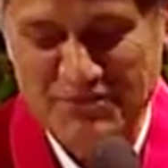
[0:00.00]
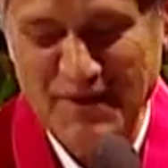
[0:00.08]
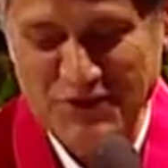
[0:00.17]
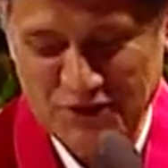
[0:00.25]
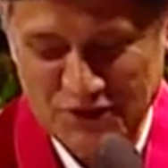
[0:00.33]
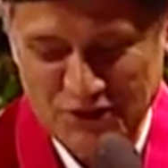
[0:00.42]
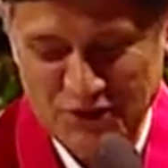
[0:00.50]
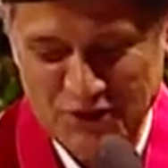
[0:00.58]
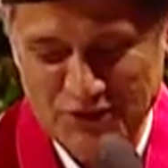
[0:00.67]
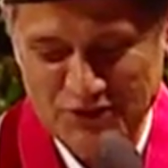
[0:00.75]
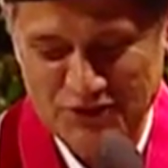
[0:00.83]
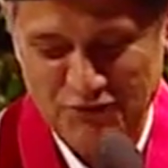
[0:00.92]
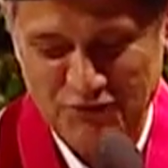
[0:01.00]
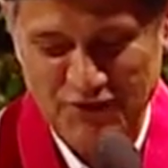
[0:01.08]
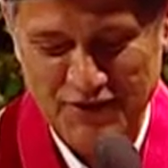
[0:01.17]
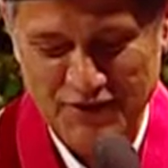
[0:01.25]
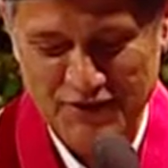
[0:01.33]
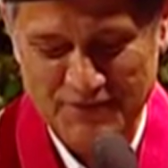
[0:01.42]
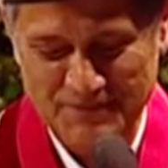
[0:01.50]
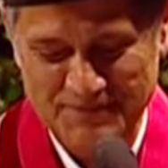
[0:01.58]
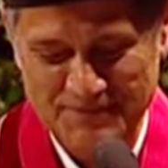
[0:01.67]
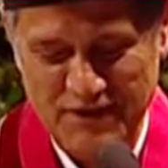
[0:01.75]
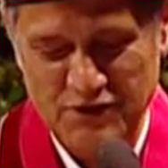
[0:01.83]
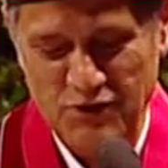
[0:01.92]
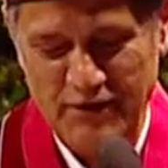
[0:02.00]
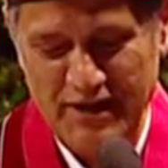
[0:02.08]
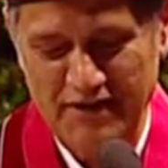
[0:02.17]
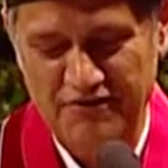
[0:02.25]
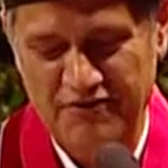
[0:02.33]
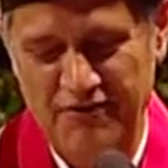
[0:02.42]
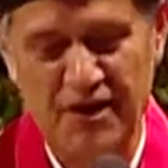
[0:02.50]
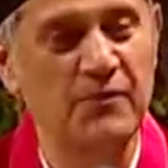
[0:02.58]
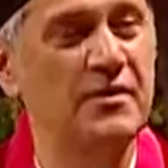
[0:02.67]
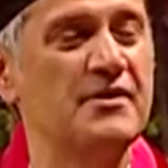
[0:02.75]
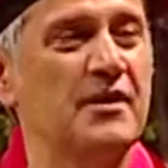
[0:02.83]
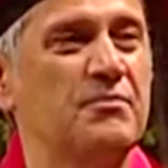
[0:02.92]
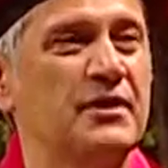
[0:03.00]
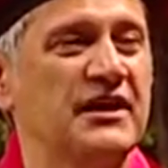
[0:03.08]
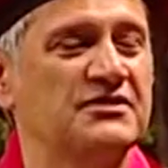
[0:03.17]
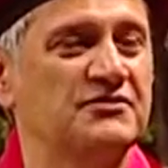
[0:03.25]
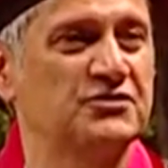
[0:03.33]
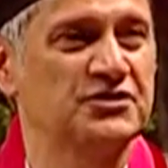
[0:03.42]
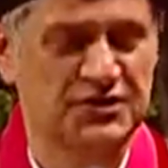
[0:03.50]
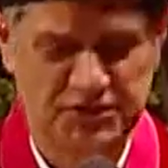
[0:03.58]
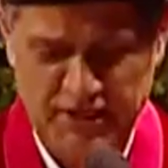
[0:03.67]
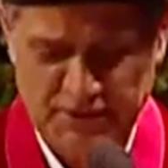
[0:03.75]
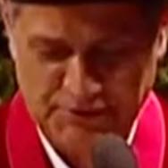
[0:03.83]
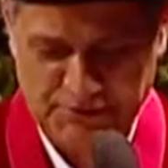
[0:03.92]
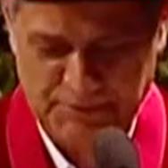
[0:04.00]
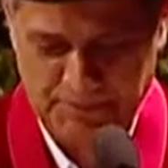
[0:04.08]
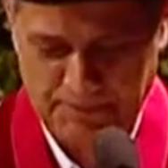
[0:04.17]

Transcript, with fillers: especially those who feel that you're interfering with their plans for success.